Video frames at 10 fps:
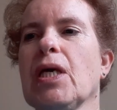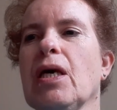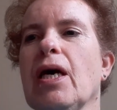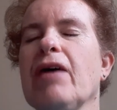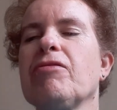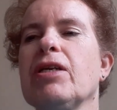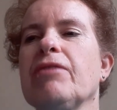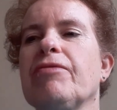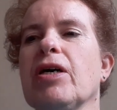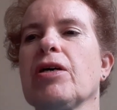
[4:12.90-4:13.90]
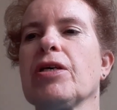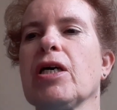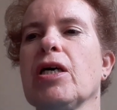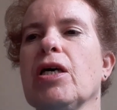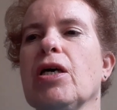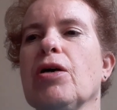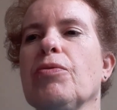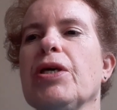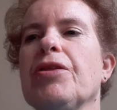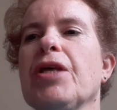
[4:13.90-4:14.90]
Heavenly Father,
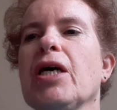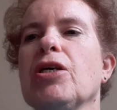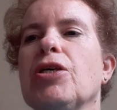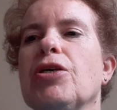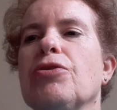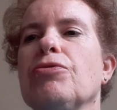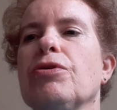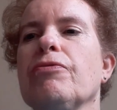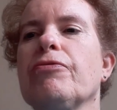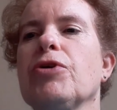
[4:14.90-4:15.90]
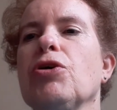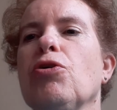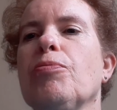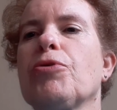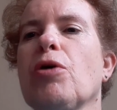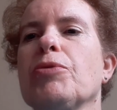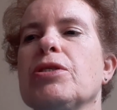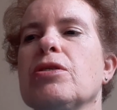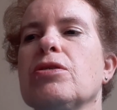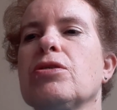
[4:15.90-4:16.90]
we thank you for your
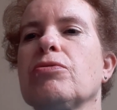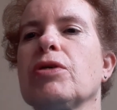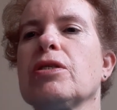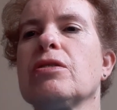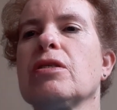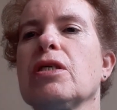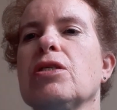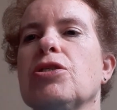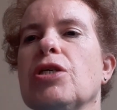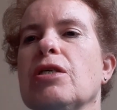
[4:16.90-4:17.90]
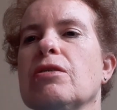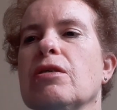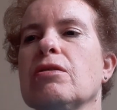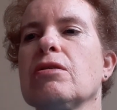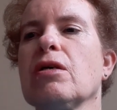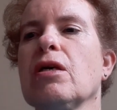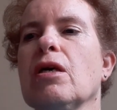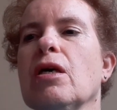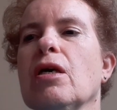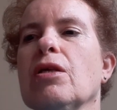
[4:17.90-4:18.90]
promises to us in Jesus,
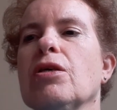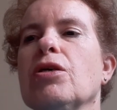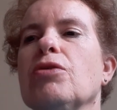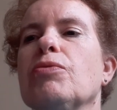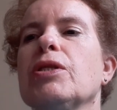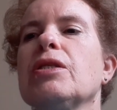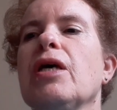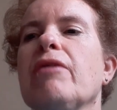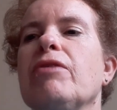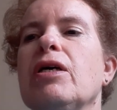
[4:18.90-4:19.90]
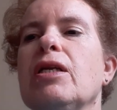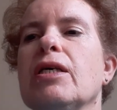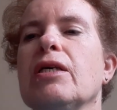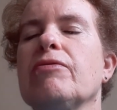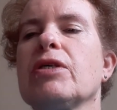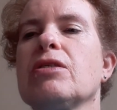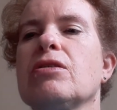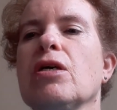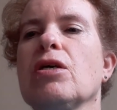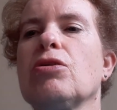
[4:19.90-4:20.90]
that you will never leave us
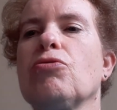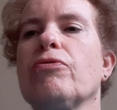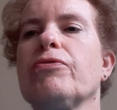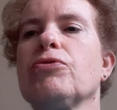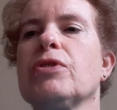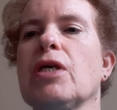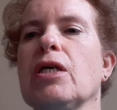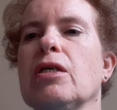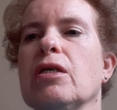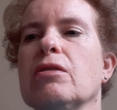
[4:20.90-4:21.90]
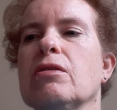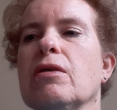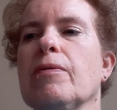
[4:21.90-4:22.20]
nor forsake us.